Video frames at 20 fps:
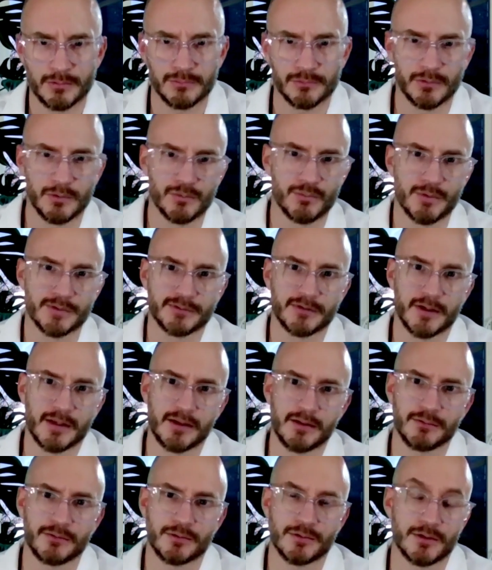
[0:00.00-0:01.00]
So once the
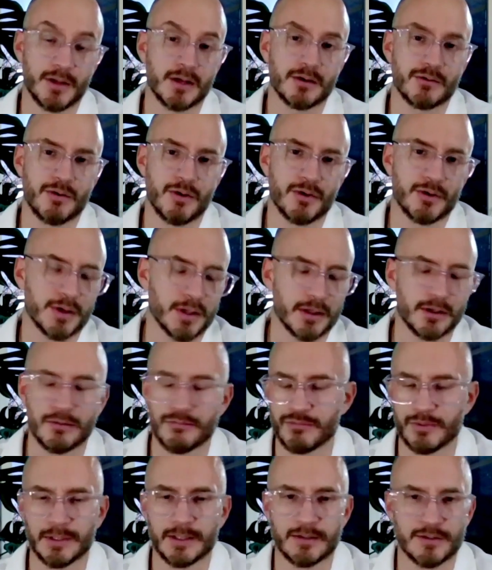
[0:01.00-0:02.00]
kids are done growing,
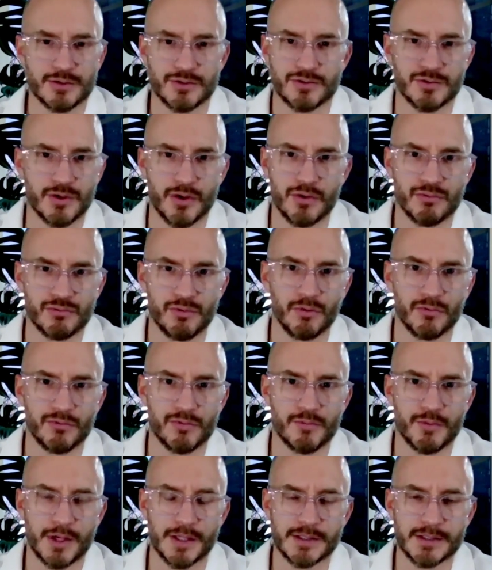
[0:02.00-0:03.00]
really there's no role for
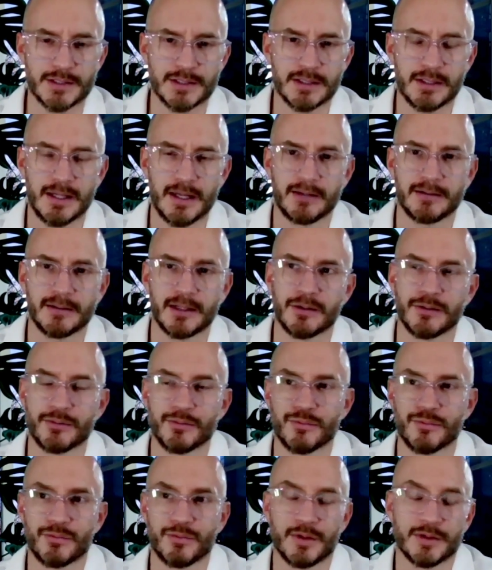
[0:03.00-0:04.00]
bracing, and then
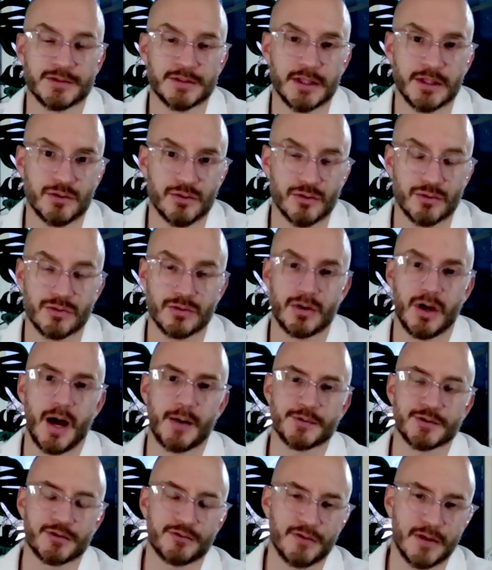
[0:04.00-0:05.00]
it's either
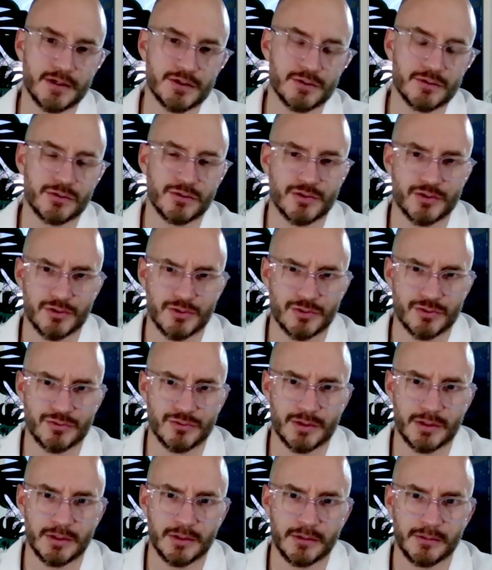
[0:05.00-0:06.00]
observation or
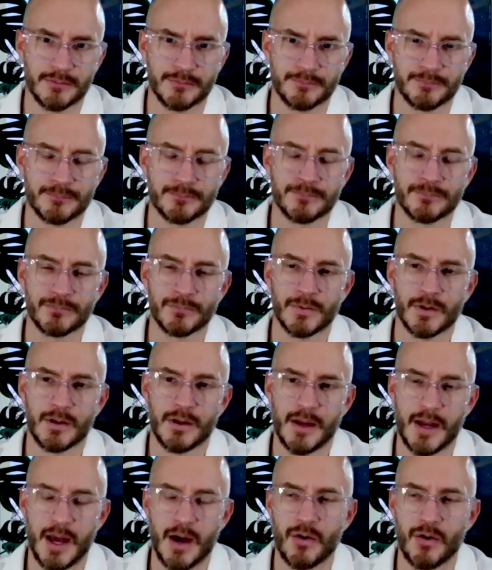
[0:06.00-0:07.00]
surgery.
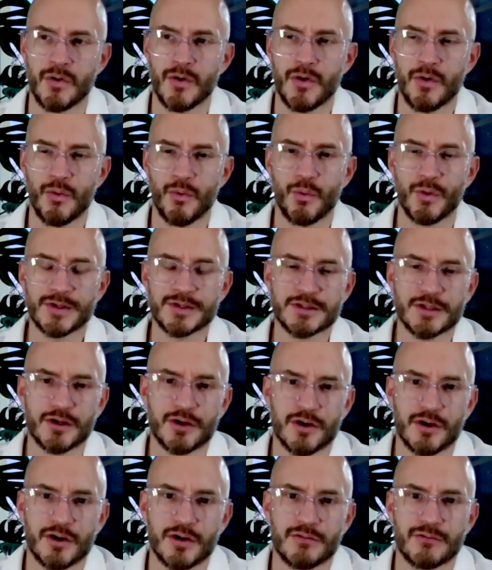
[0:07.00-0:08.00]
Now, once the
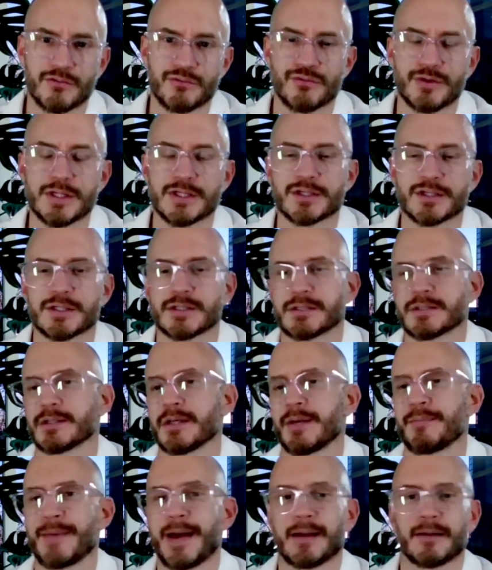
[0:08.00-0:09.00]
curve reaches
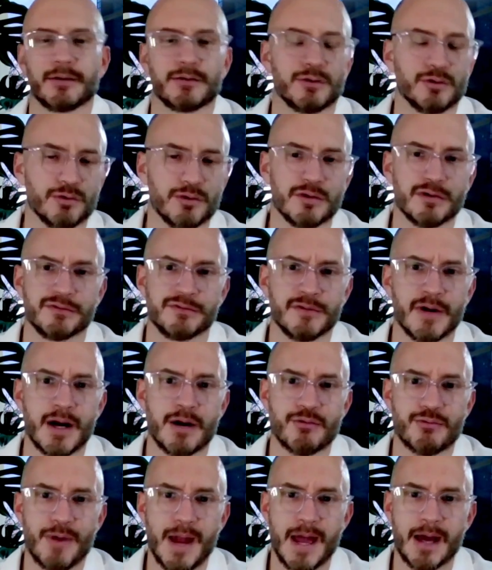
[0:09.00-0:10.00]
a magnitude of
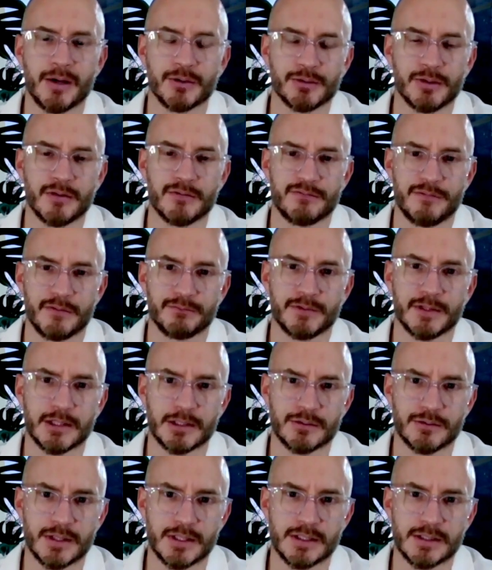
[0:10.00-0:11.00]
around 50
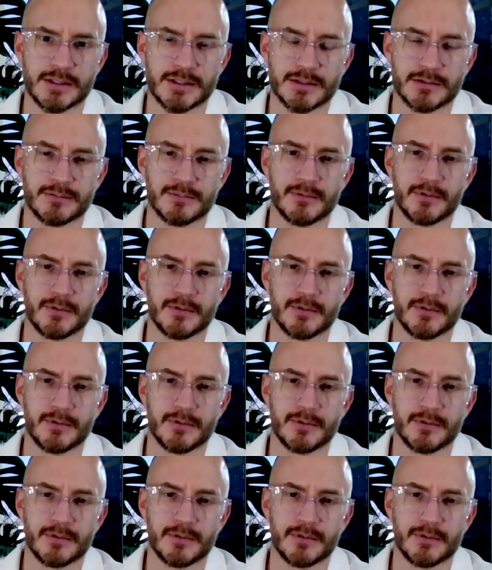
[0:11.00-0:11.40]
degrees,